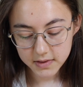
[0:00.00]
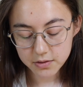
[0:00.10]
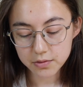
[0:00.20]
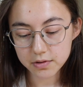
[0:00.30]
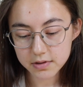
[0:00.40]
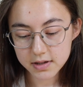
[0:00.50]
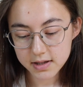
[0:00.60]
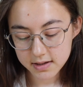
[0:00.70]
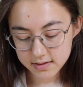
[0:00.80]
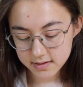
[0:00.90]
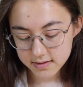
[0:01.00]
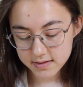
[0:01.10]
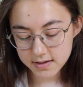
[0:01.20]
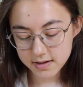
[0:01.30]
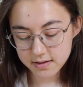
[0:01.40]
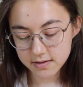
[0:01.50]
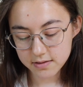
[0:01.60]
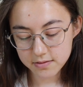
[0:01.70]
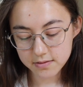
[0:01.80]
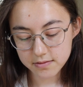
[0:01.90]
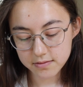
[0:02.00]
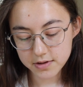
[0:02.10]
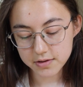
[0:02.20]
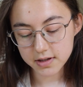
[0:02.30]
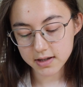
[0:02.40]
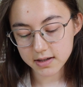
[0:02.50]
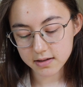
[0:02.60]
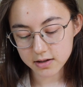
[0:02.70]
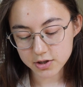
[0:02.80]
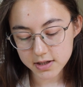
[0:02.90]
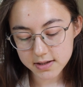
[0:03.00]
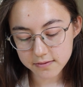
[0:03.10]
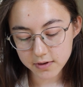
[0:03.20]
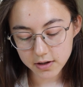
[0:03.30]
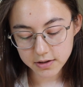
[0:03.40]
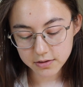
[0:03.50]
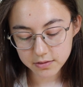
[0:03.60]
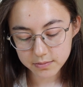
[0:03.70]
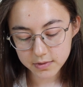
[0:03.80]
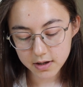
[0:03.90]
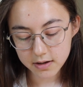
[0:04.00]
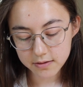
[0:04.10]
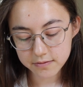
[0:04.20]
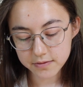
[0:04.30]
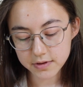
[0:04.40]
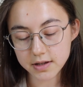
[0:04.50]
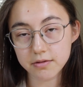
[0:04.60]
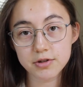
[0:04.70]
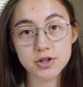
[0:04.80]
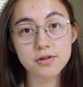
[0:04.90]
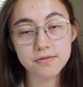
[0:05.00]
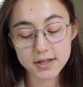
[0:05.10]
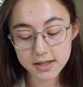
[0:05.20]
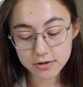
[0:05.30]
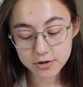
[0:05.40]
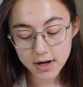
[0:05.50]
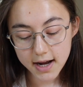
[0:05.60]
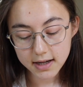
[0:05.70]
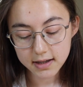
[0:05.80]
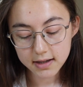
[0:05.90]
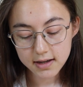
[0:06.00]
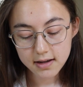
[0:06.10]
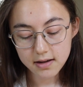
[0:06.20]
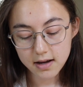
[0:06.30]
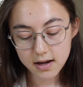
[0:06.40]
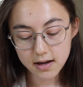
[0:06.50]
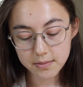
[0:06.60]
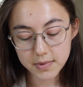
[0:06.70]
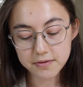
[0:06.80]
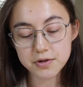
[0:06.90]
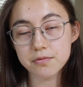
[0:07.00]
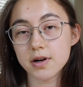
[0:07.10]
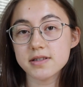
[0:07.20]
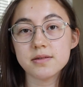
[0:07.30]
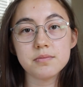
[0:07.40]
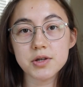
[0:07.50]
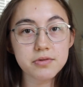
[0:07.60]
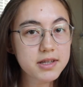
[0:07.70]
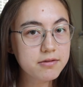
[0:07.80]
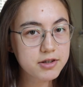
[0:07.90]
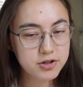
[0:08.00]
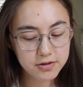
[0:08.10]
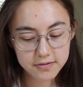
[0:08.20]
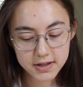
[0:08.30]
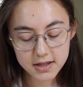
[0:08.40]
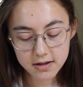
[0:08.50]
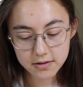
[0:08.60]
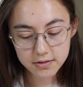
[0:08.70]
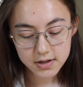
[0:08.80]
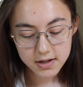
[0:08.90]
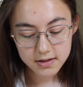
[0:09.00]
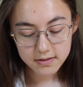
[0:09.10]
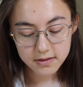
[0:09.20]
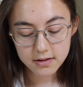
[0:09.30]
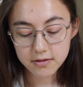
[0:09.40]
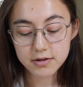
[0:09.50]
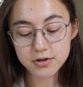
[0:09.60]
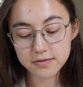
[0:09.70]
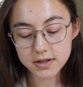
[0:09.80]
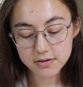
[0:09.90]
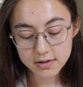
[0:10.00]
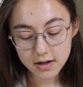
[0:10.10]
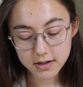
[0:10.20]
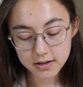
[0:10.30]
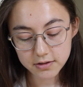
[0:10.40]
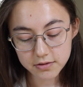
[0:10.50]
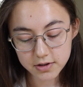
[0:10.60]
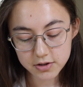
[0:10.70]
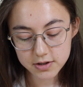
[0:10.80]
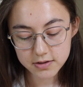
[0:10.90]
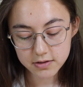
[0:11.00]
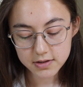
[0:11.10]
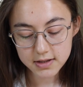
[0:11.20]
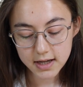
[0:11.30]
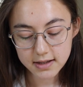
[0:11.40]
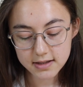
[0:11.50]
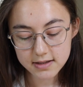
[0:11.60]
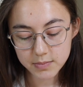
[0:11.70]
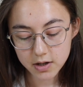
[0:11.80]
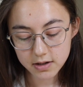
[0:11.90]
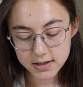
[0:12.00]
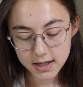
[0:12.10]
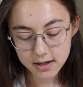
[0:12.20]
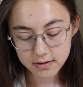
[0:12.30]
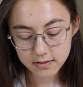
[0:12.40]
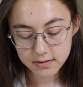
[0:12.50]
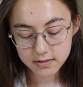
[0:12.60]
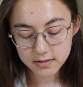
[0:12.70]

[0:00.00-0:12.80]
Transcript: Cool. So you can adjust the volume of the original video track. Um, if you want to mute the original video, the original video's audio, you can just slide this bar down